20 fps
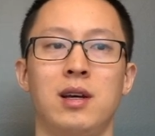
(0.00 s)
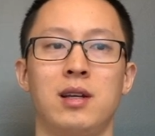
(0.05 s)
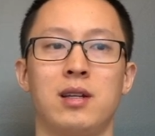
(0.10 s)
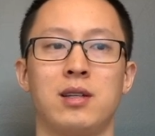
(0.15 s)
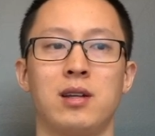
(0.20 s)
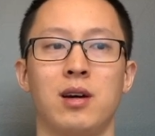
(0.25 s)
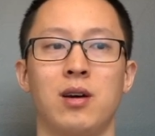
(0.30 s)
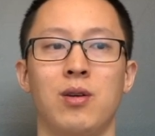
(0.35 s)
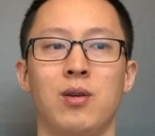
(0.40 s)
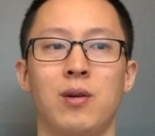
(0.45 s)

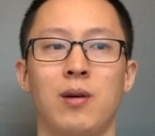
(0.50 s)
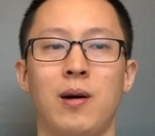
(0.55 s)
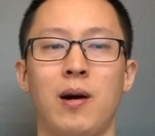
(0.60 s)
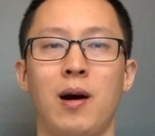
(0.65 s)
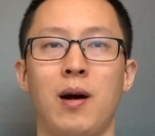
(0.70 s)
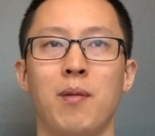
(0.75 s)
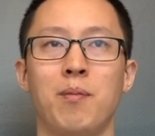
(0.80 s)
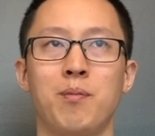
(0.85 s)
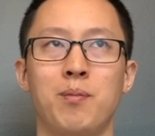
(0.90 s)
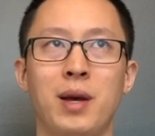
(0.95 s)

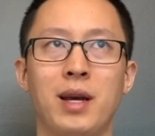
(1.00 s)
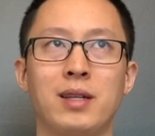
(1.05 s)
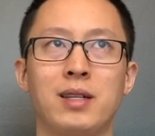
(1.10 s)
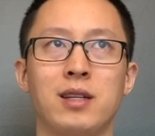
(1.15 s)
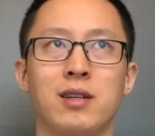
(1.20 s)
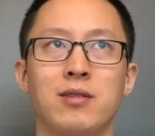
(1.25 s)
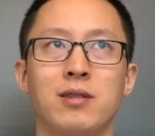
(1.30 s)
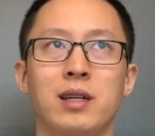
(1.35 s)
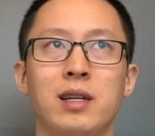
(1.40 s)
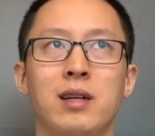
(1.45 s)
So
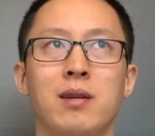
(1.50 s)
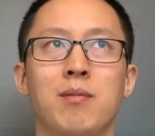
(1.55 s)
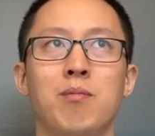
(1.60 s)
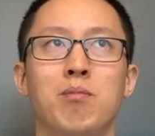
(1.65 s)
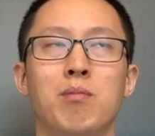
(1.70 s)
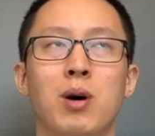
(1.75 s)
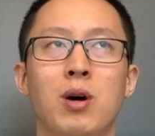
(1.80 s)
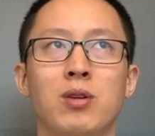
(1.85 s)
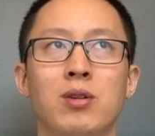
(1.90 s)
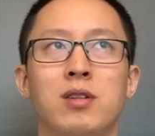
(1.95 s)
basically,
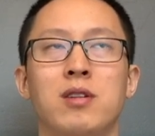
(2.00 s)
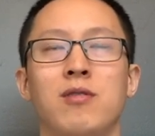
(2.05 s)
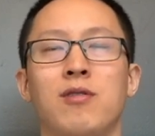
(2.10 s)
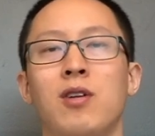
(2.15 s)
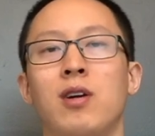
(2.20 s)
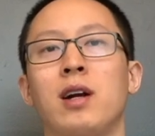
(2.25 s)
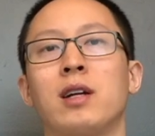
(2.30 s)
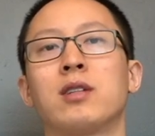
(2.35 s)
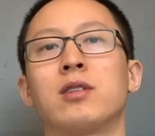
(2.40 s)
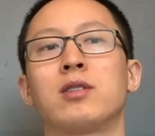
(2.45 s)
most of
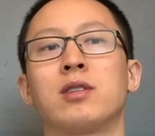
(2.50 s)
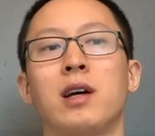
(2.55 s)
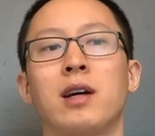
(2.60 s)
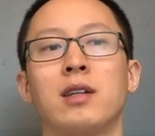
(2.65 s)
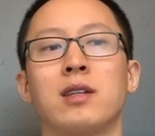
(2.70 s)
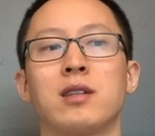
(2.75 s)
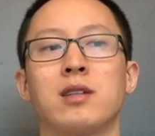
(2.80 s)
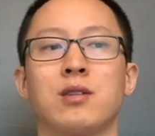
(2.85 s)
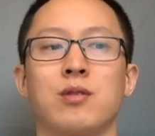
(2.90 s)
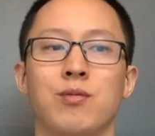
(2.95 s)
our
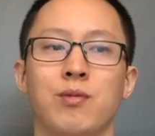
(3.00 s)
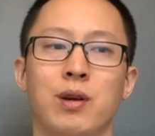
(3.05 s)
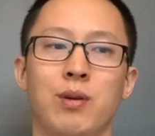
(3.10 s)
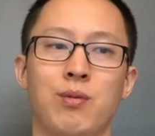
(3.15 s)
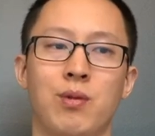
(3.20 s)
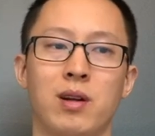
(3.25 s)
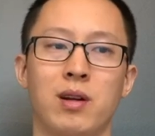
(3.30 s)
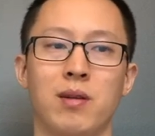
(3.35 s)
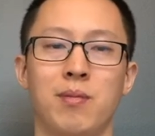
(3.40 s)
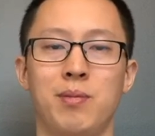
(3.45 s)
exercises, we
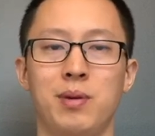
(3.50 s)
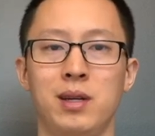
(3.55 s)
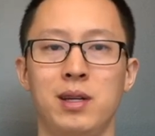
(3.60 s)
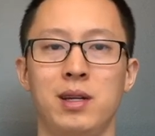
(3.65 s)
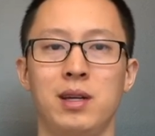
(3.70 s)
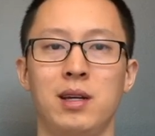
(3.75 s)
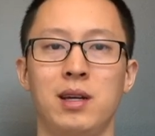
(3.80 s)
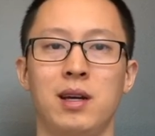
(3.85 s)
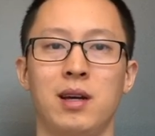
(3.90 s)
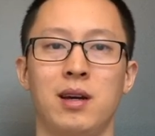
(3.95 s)
want to
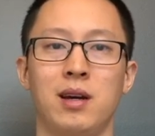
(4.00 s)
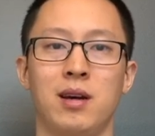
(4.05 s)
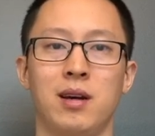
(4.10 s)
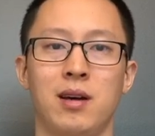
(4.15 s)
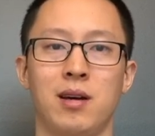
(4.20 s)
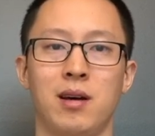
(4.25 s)
be